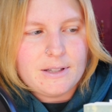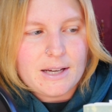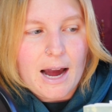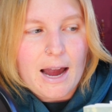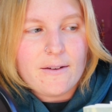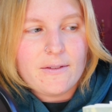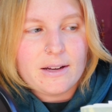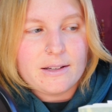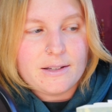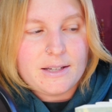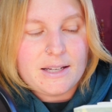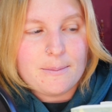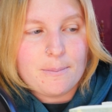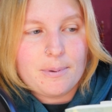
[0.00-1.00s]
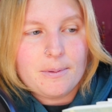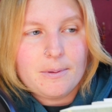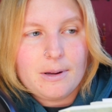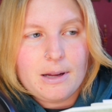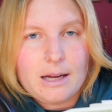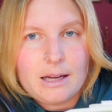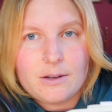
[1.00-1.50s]
diving deep
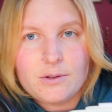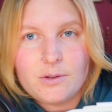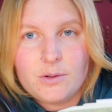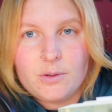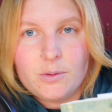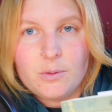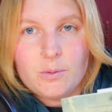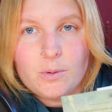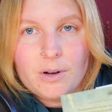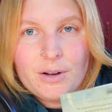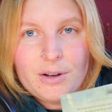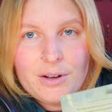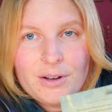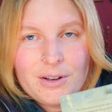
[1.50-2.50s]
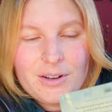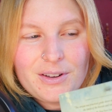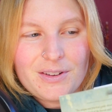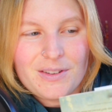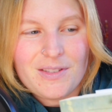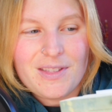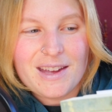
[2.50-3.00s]
into
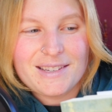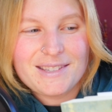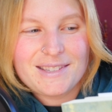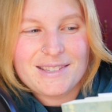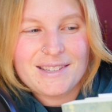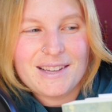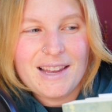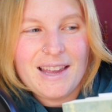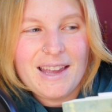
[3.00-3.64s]
this,